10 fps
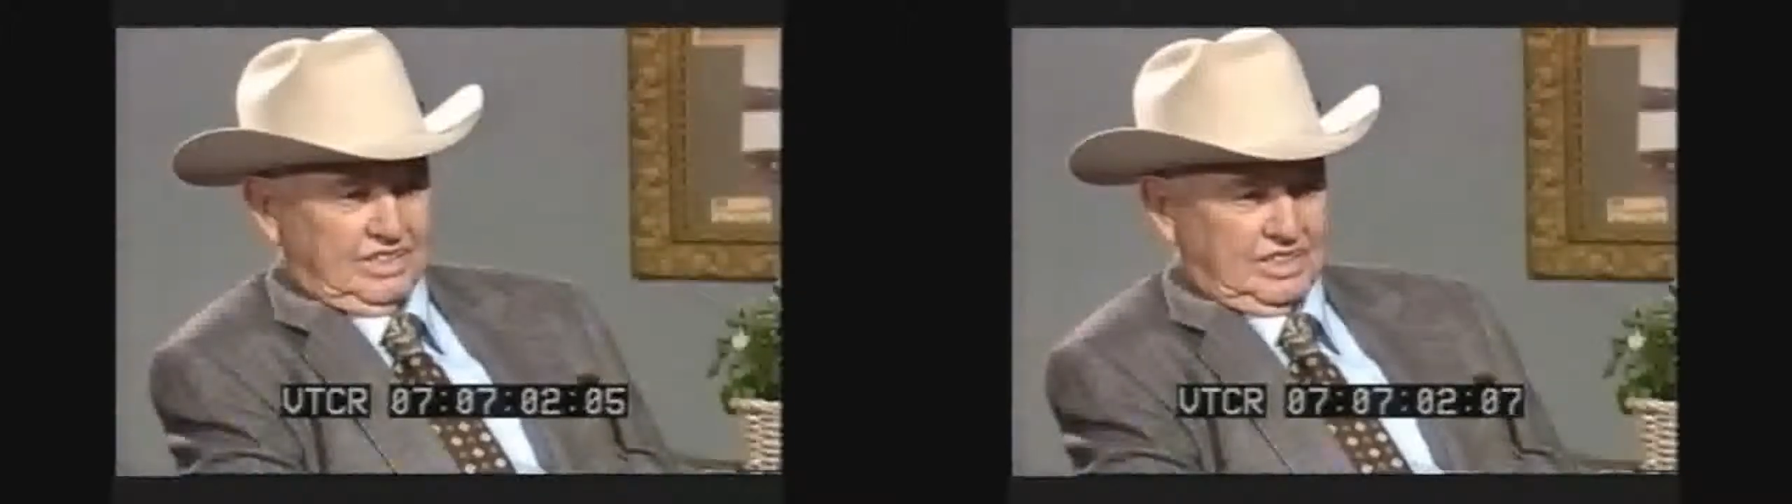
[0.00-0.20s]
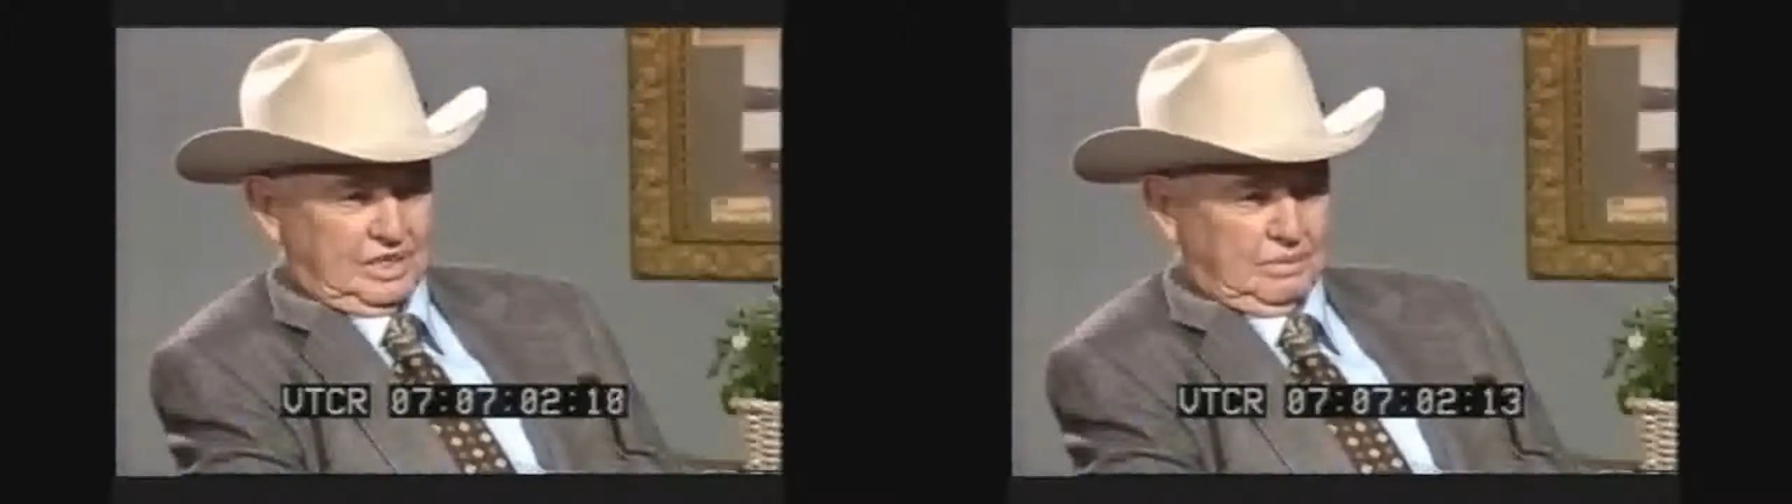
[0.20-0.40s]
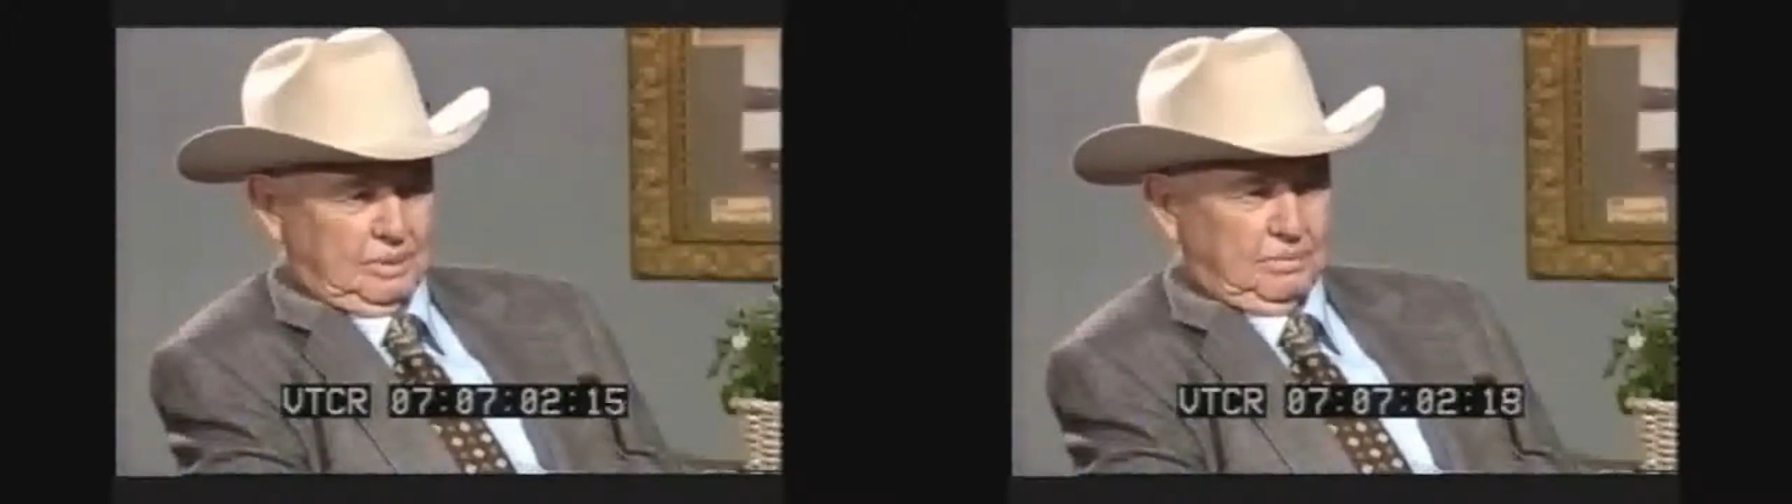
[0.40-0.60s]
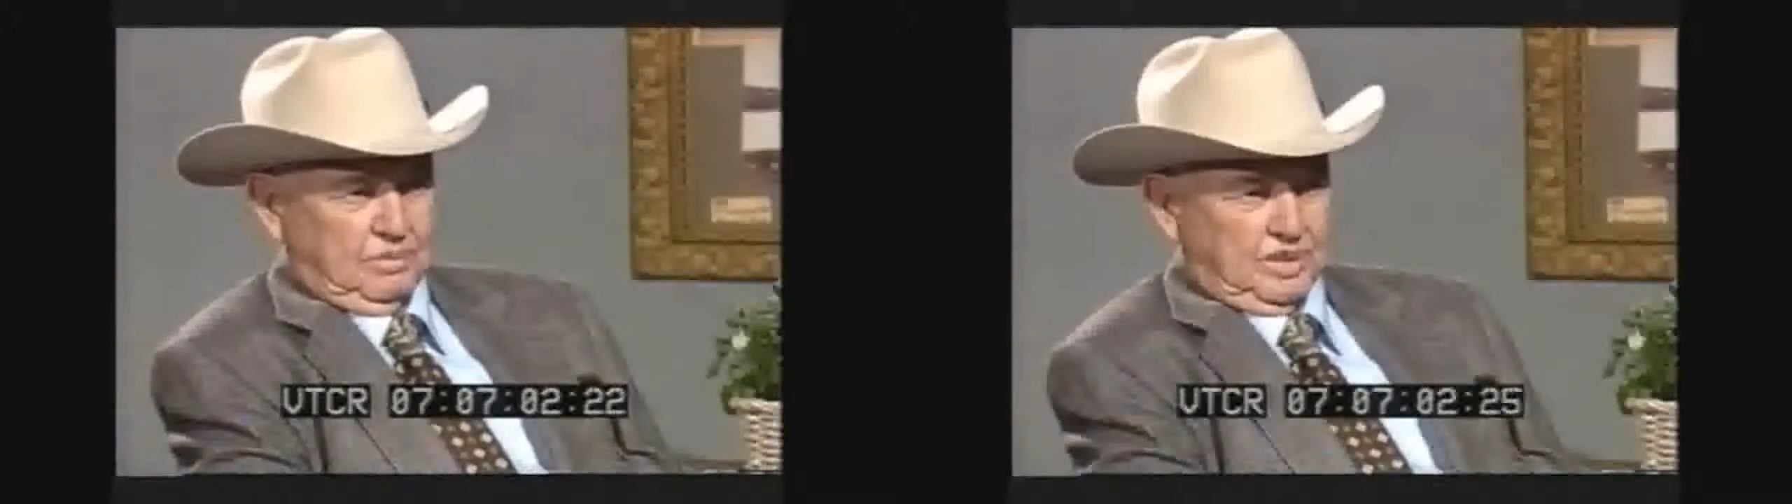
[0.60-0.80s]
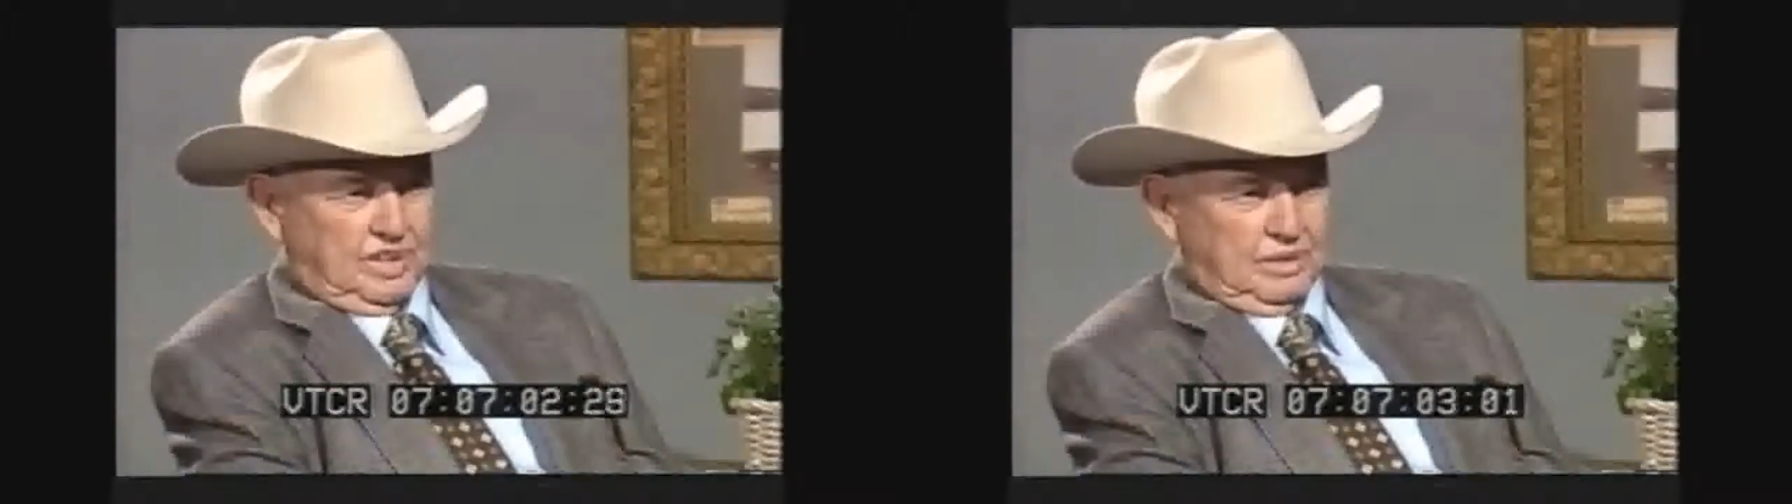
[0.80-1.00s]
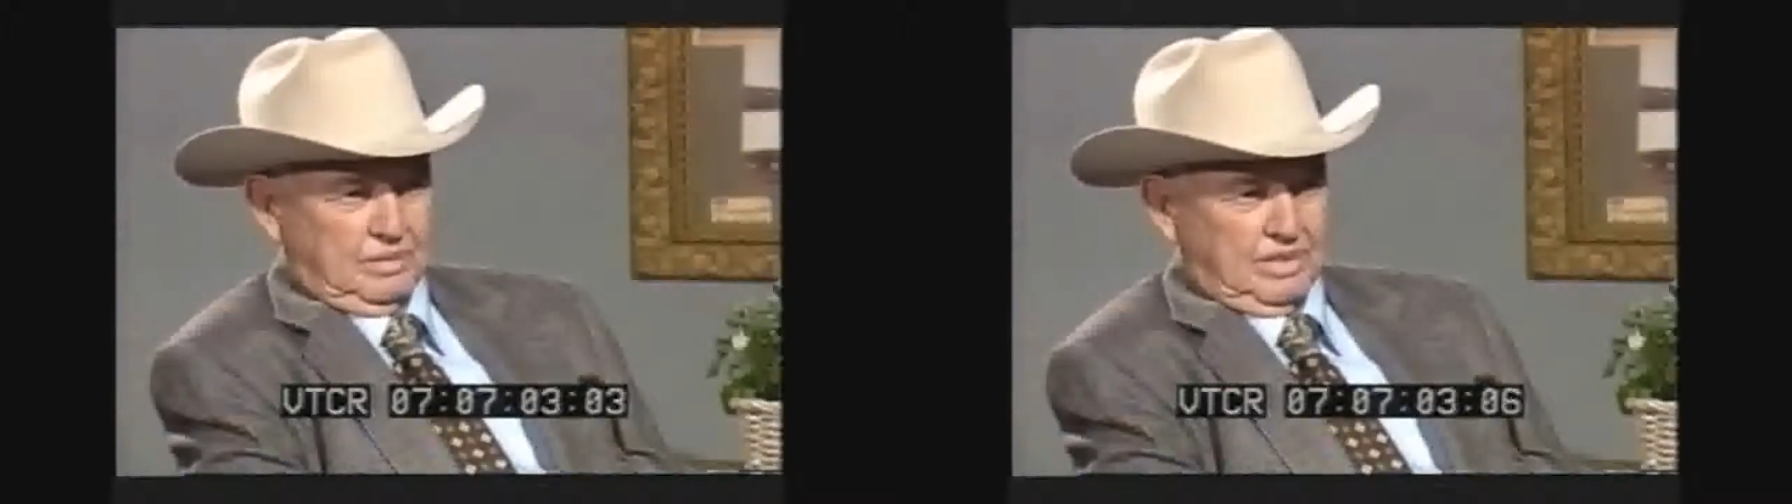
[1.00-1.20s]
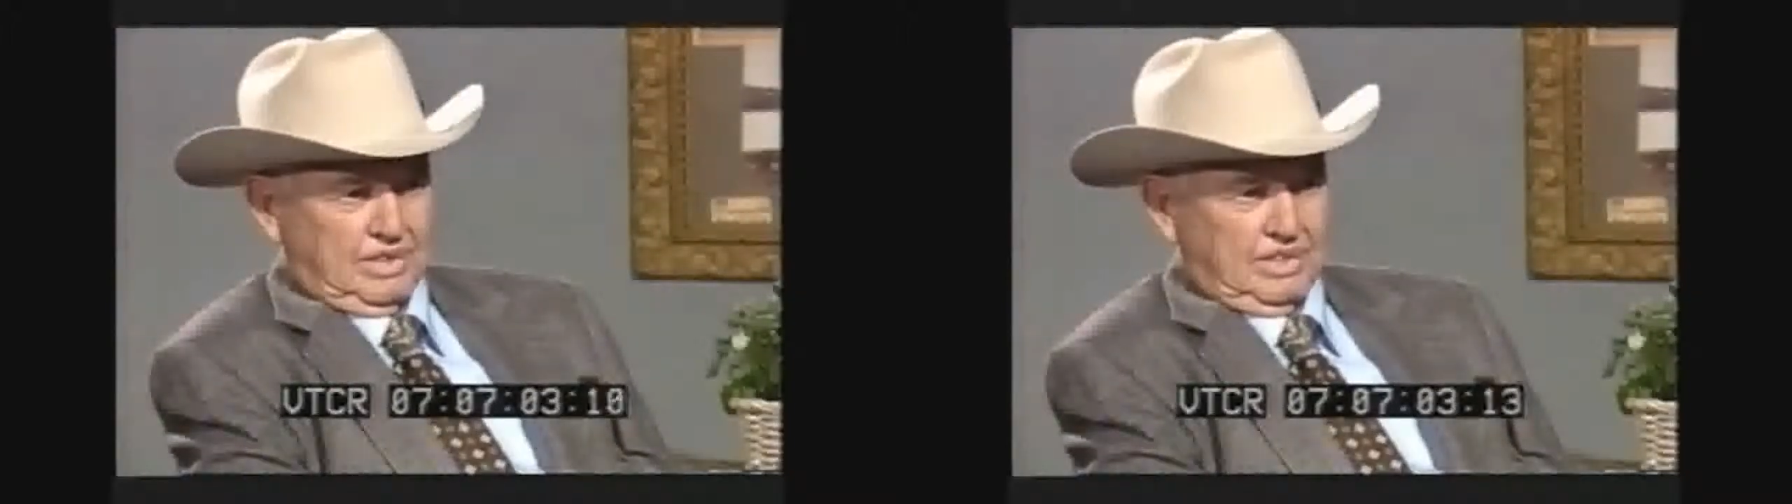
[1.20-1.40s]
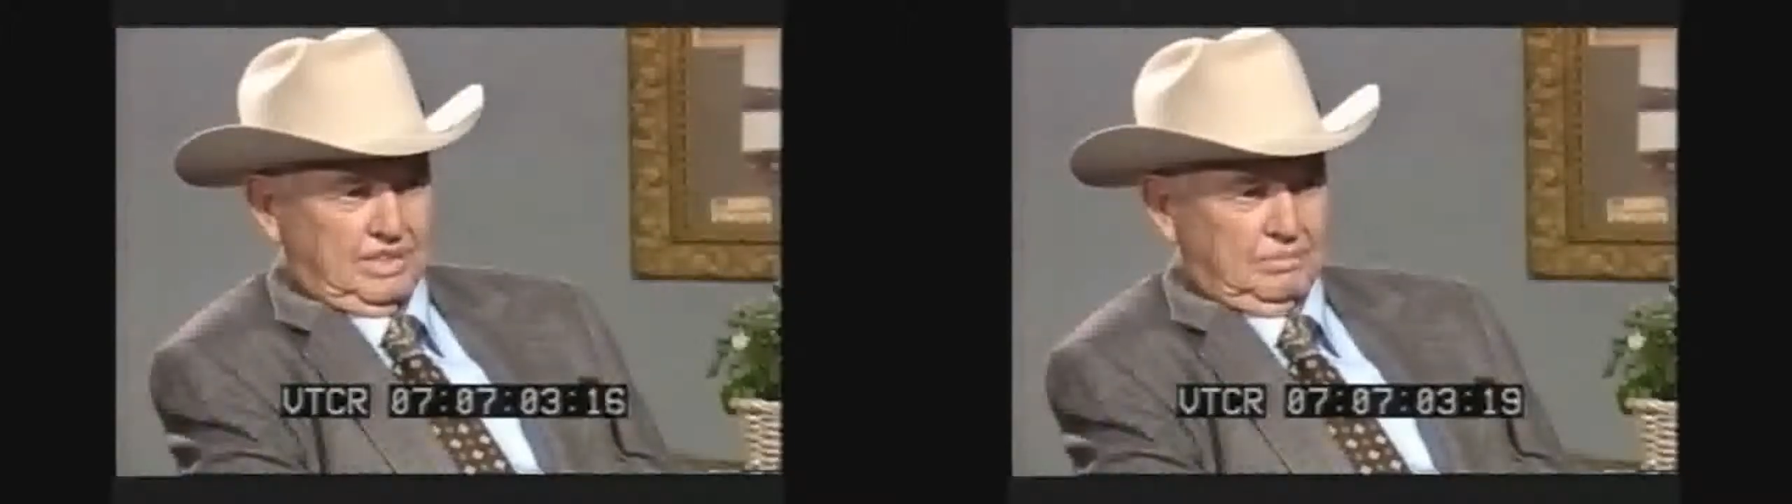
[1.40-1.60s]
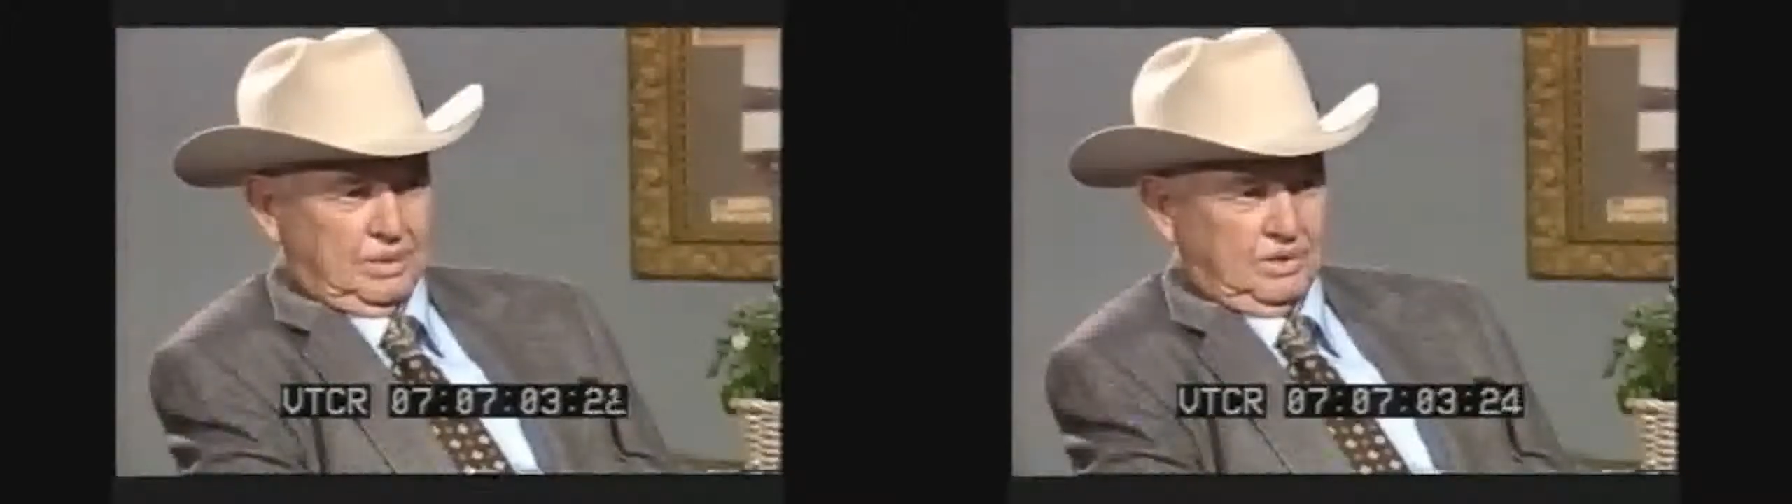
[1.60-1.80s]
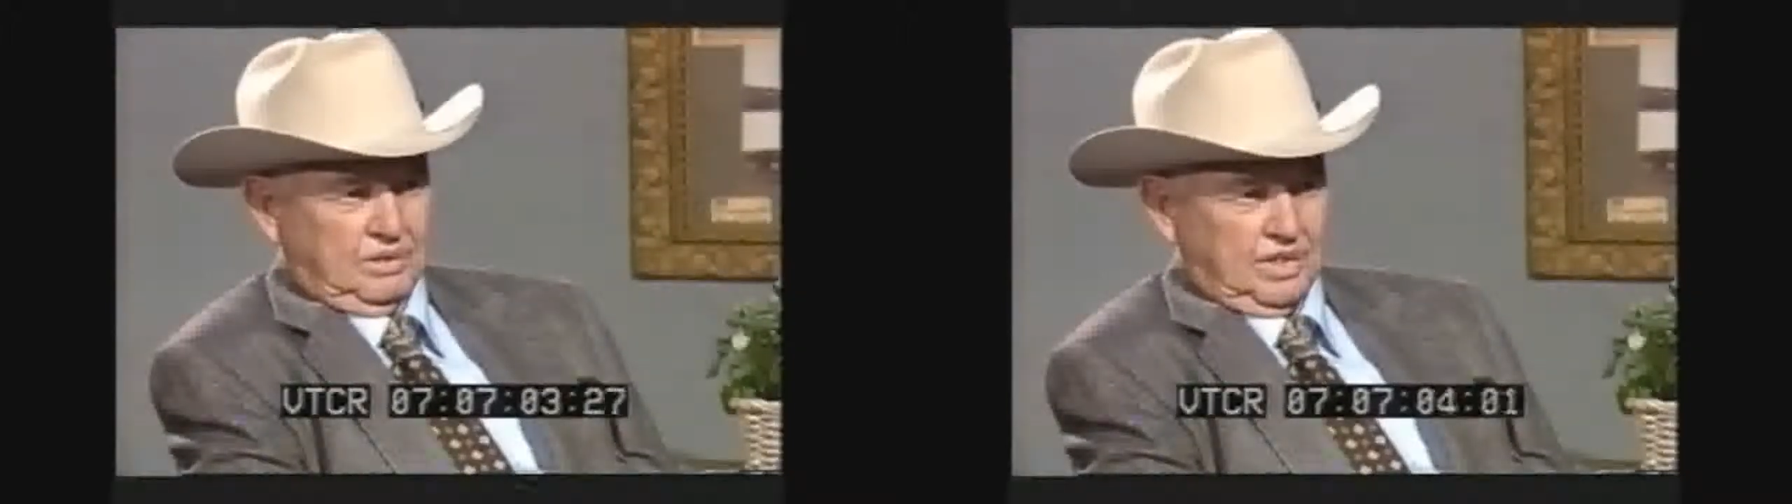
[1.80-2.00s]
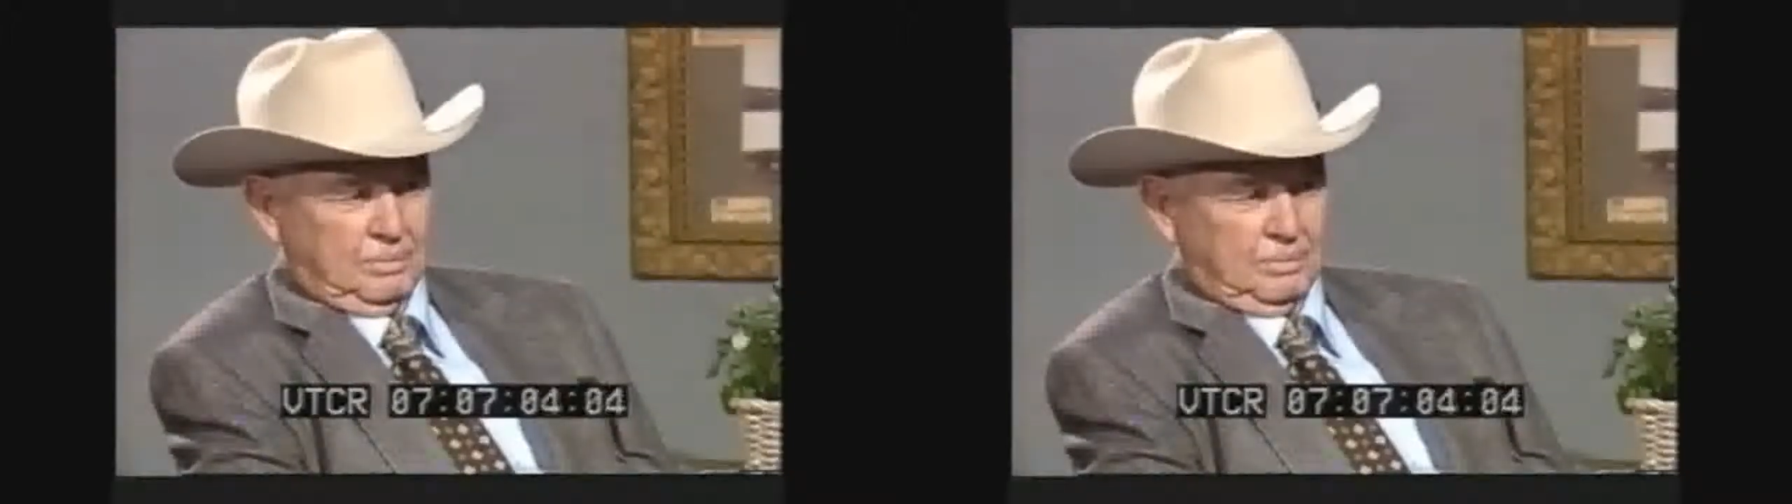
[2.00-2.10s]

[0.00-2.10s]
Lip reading: some of them would get bogged